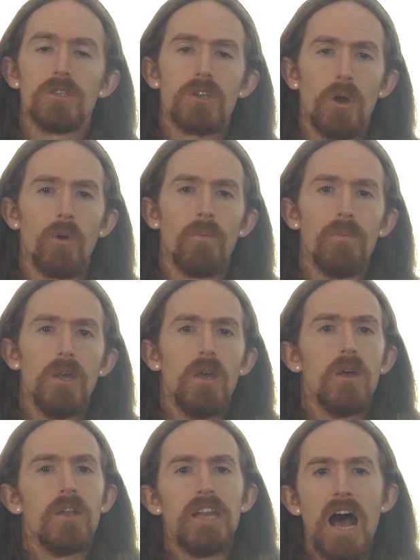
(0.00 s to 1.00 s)
So,
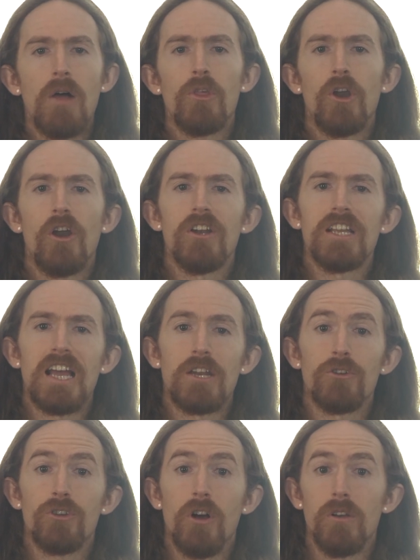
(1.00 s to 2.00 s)
now that our
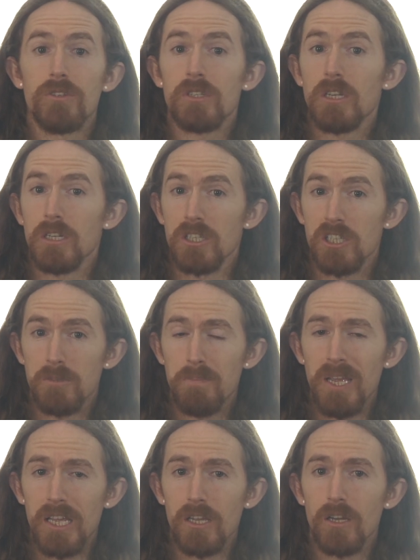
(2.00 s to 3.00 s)
Neanderthals can
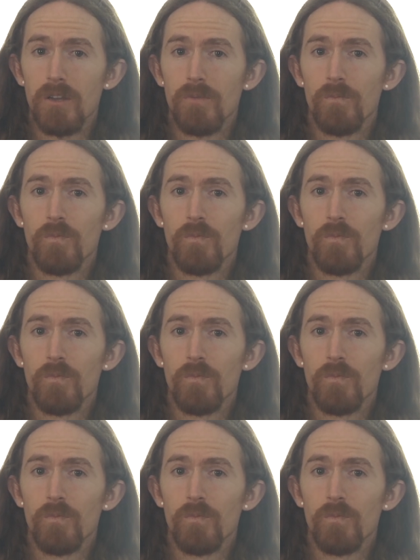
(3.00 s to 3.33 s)
speak,